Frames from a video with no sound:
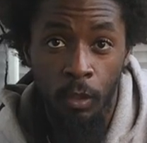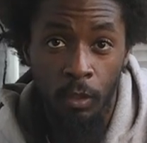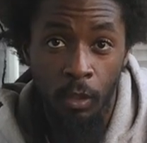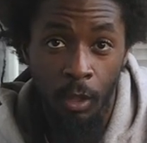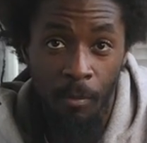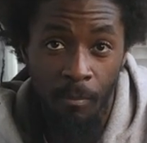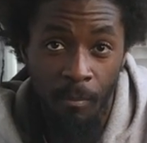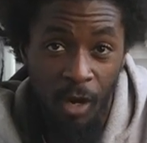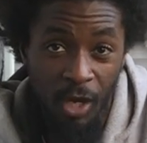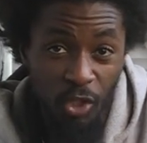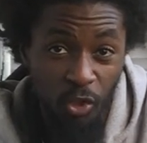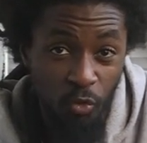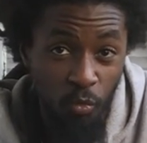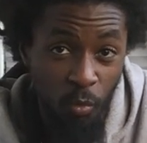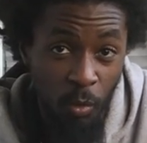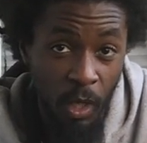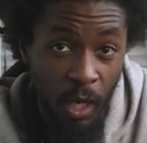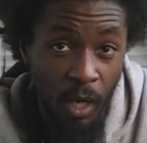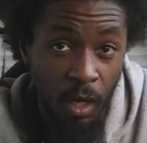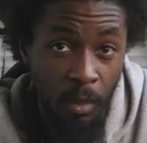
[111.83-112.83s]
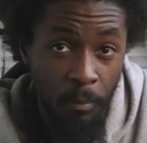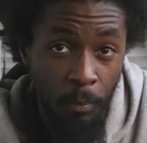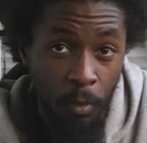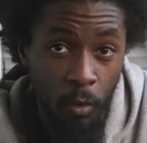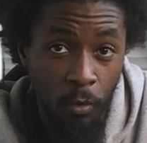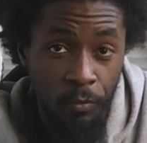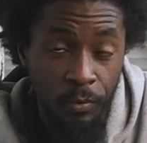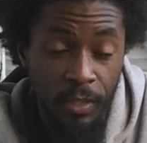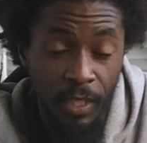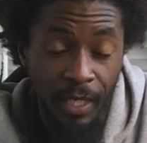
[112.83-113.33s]
the mushroom
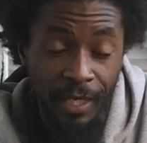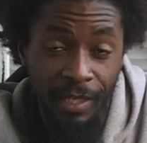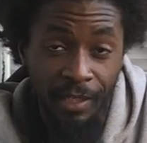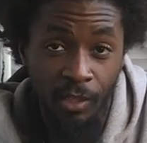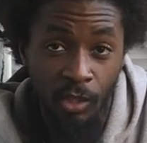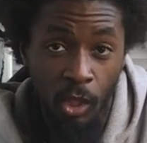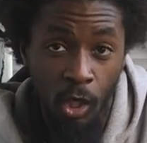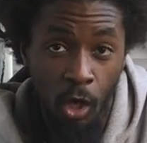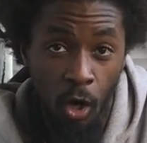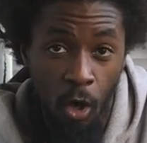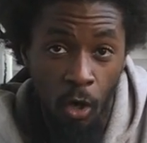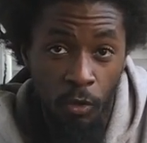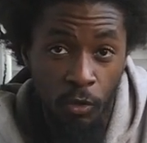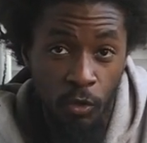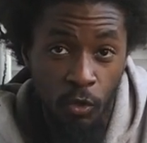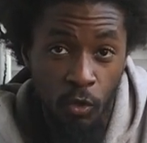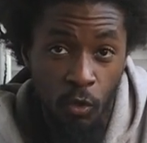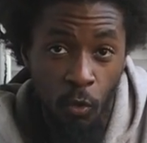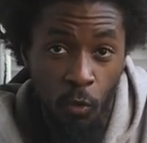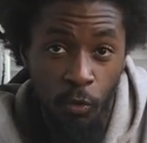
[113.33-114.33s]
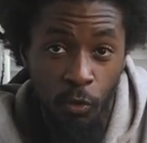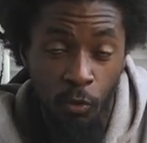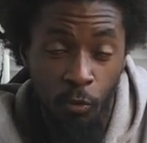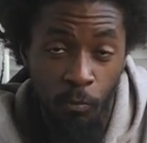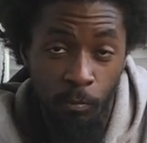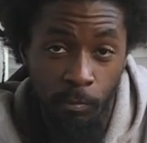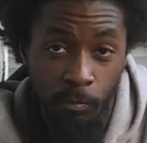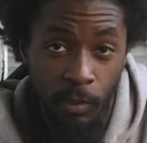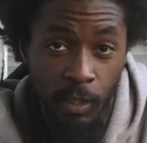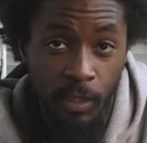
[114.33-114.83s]
compost and the garden soil
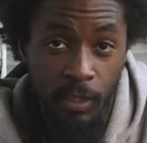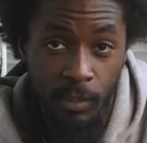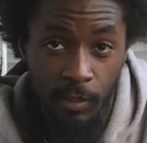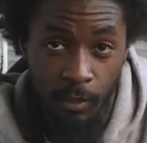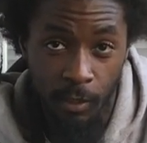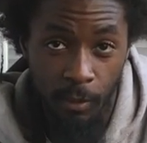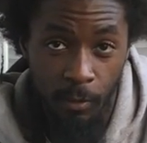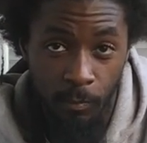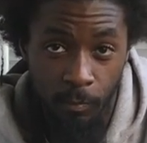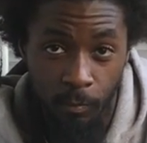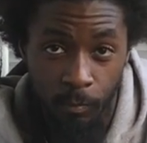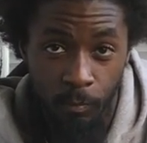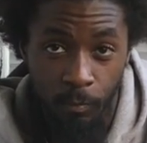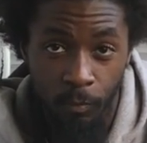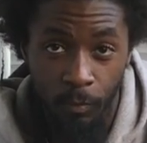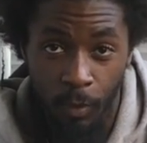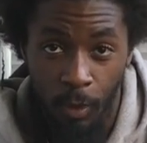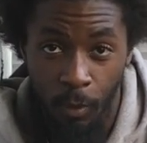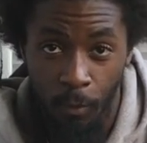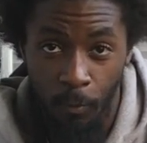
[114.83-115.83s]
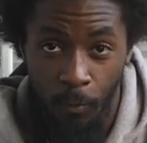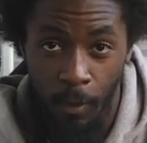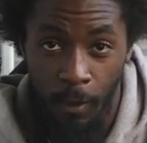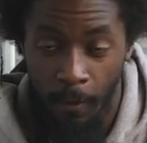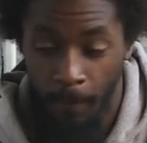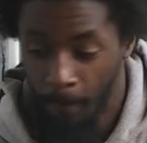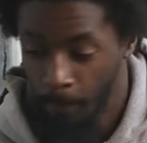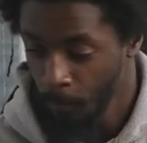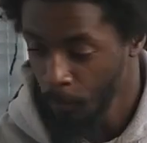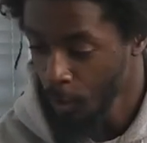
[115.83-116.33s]
mixed up, all
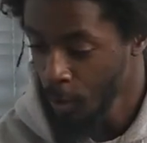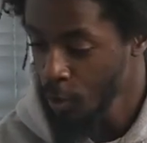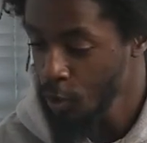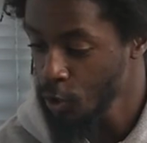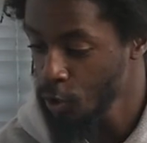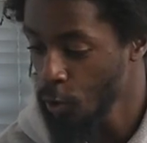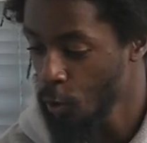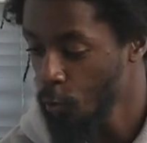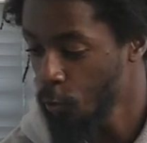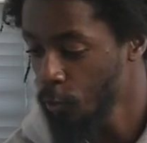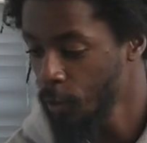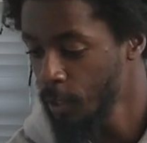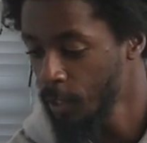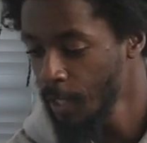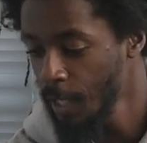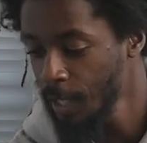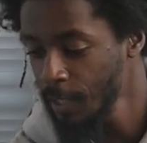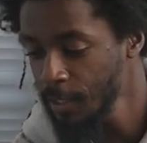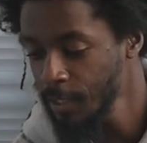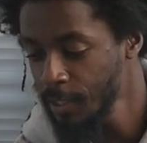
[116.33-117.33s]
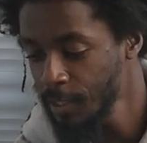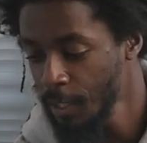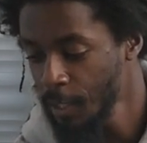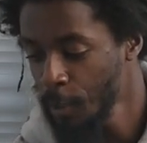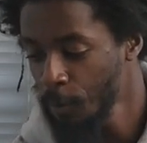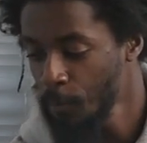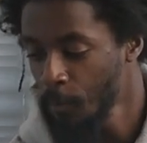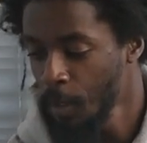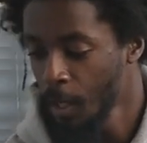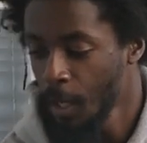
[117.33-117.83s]
right? So the next
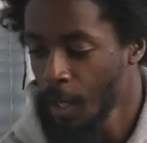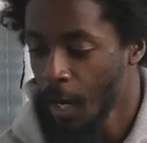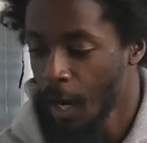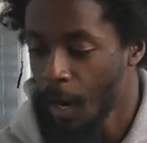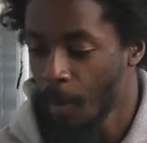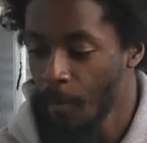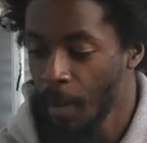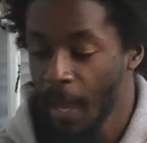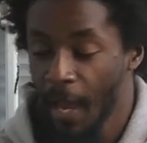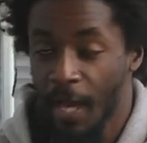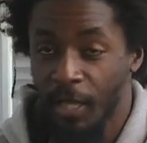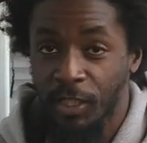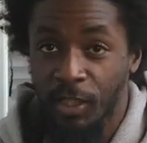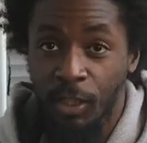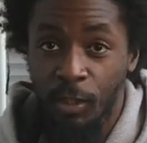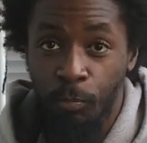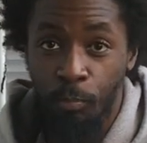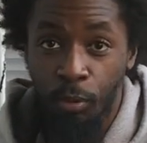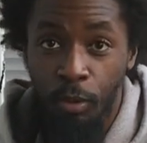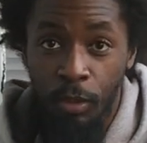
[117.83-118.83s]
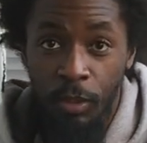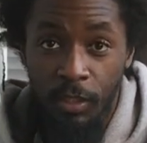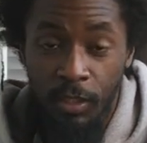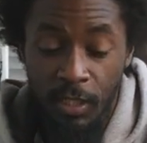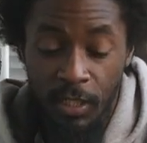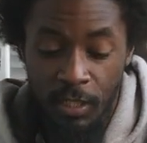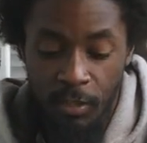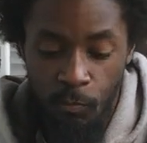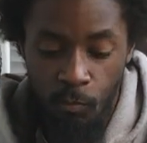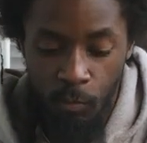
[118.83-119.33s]
step, I'm gonna actually put
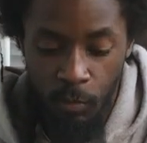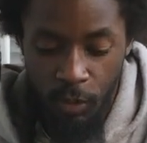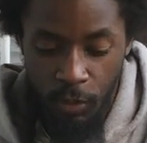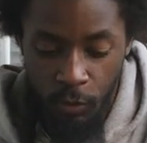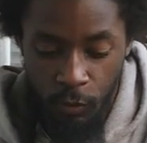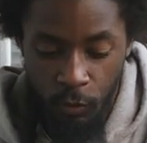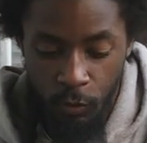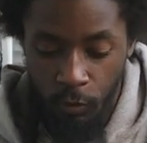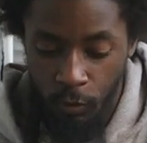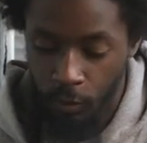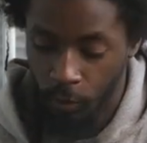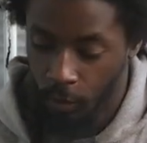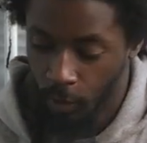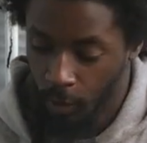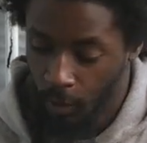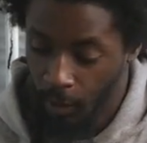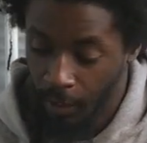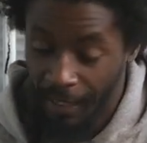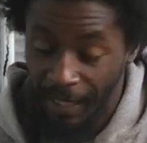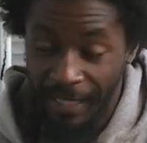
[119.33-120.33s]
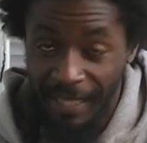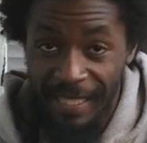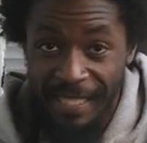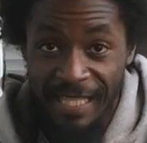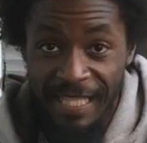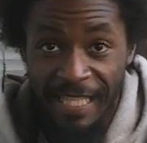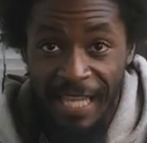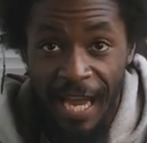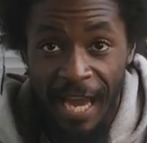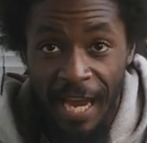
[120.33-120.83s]
this mixture
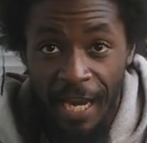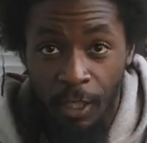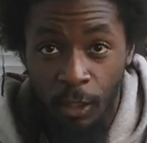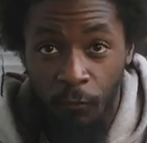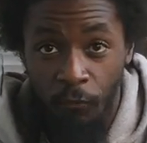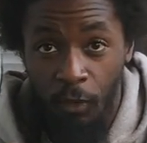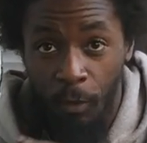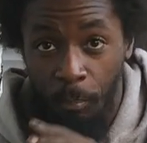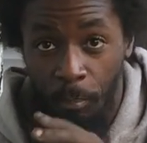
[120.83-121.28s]
inside of the